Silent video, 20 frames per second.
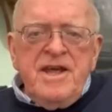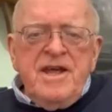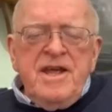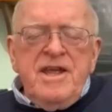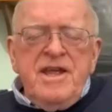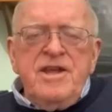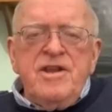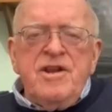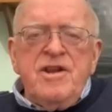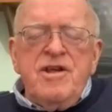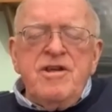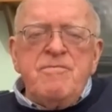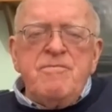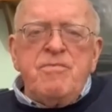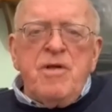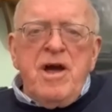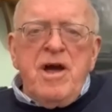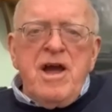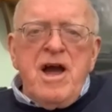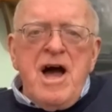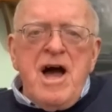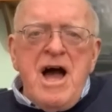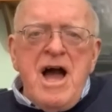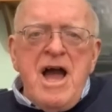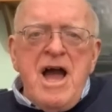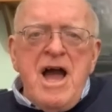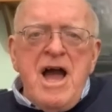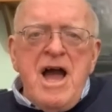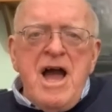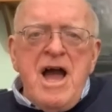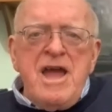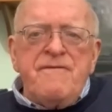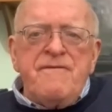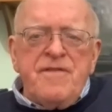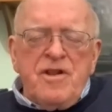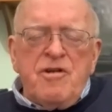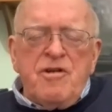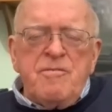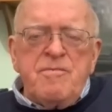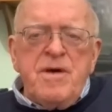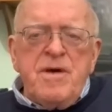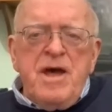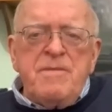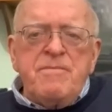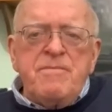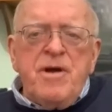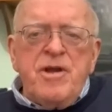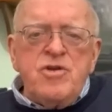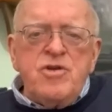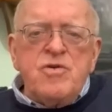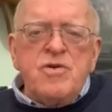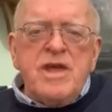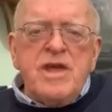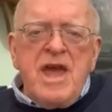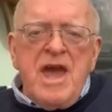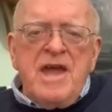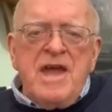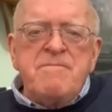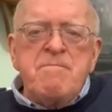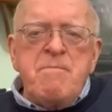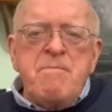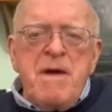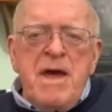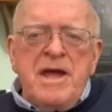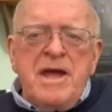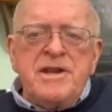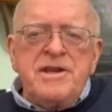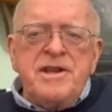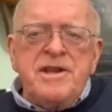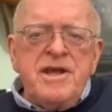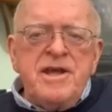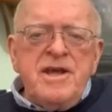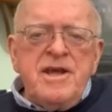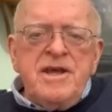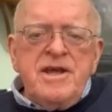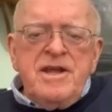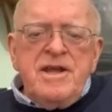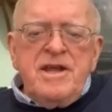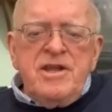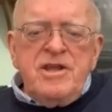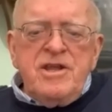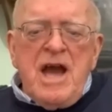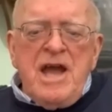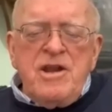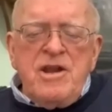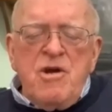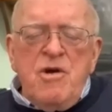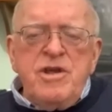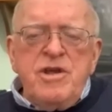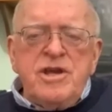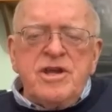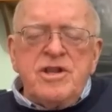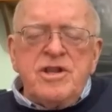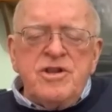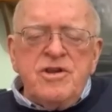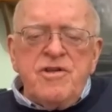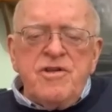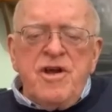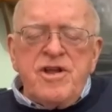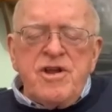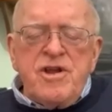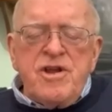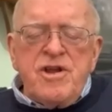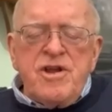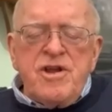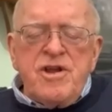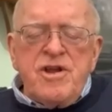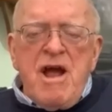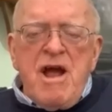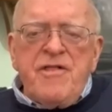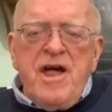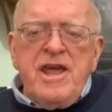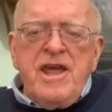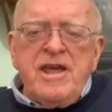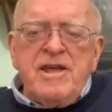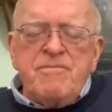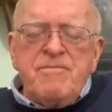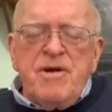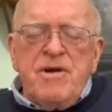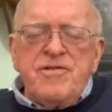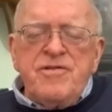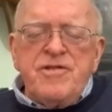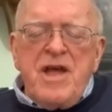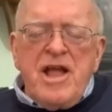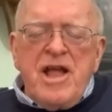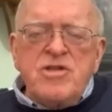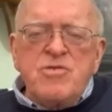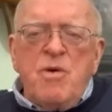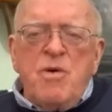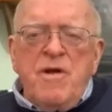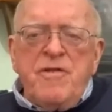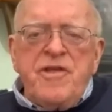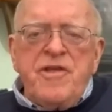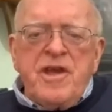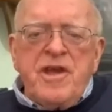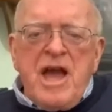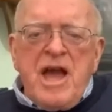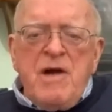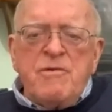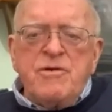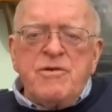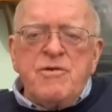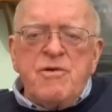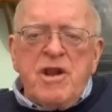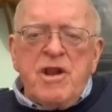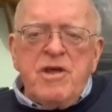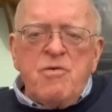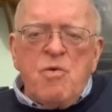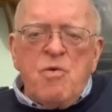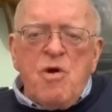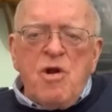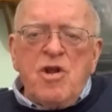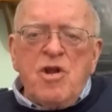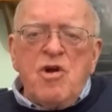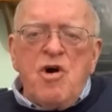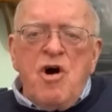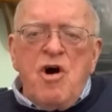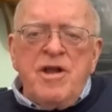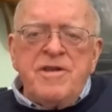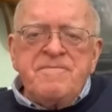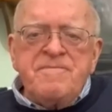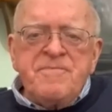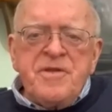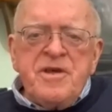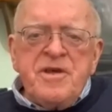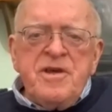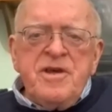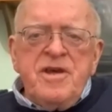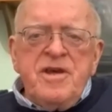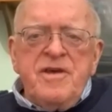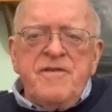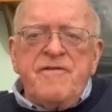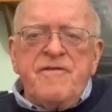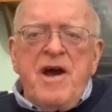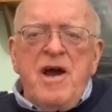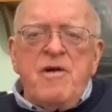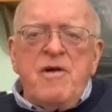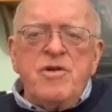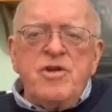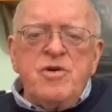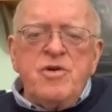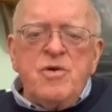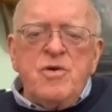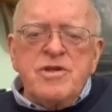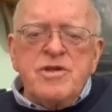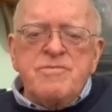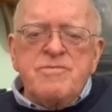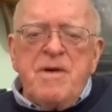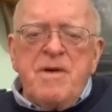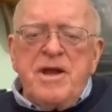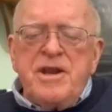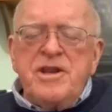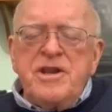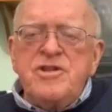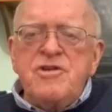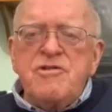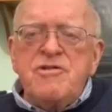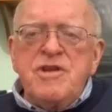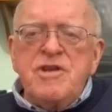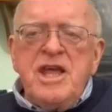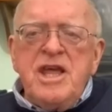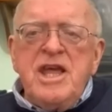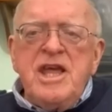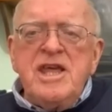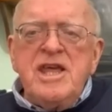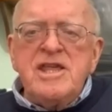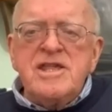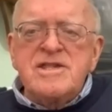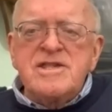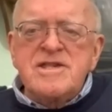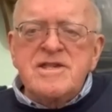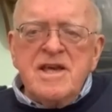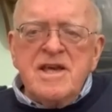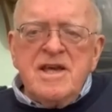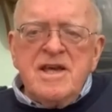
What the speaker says: you play high a little bit, but you can bend. I know you can do that. You're athletic, but that's one thing I would really work on if I were you, is bending your knees,